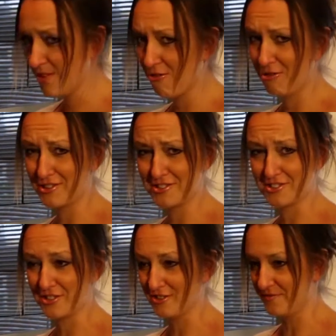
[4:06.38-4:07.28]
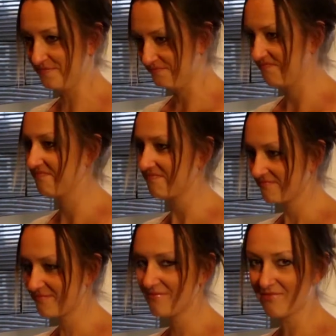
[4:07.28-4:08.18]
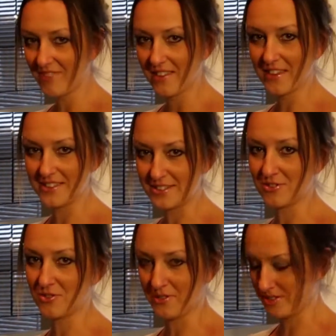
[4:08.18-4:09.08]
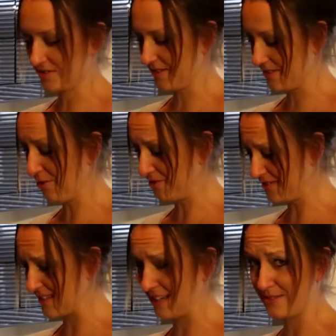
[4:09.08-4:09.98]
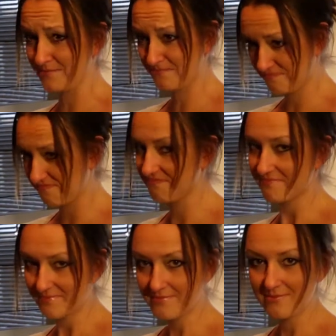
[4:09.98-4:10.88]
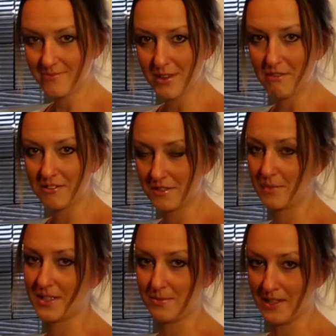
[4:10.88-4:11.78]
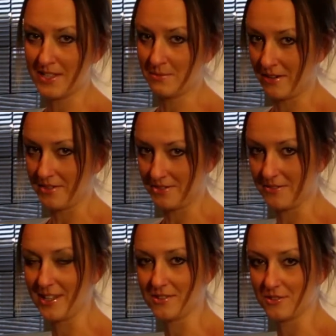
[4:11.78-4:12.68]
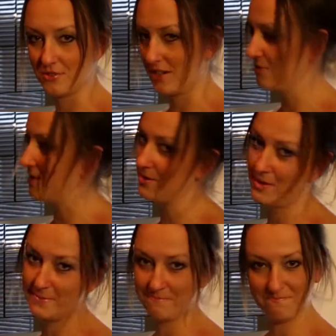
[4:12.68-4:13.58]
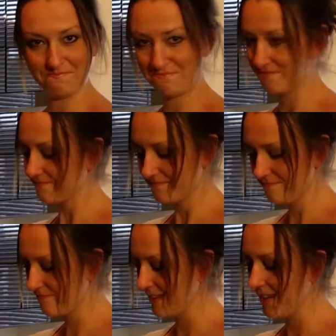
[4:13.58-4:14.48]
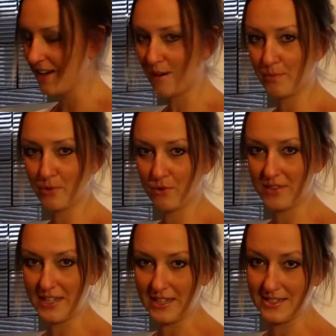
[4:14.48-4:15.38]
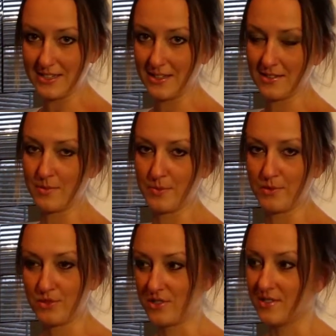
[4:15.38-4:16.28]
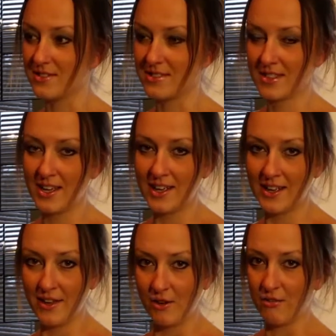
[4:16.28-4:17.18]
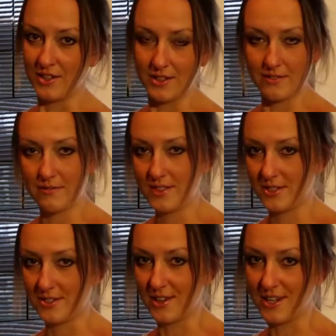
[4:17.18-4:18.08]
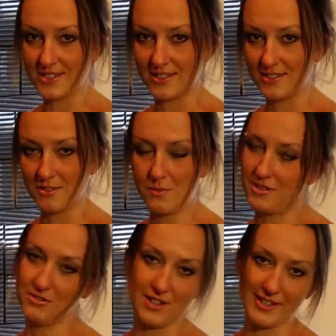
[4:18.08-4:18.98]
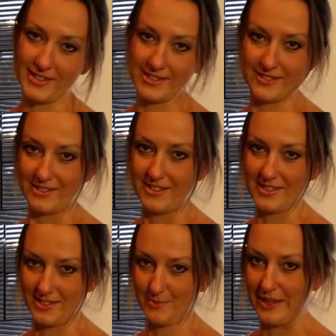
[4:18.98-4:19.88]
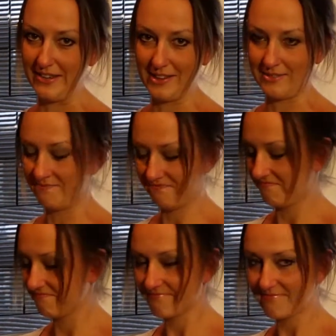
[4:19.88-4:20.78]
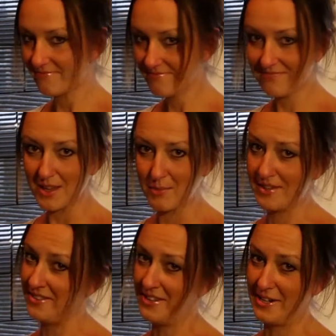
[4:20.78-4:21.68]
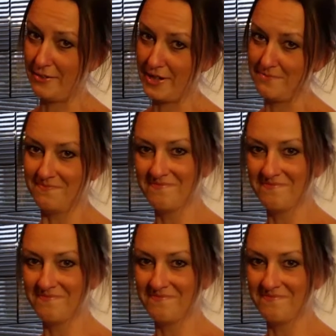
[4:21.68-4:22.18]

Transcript: Oh, this is good. That's as strong good. It's honestly one of the best Bloody Marys you get to try, trust me. I'll put all the uh, details and proportions on the video guys and you must try this. This is better than better than anywhere.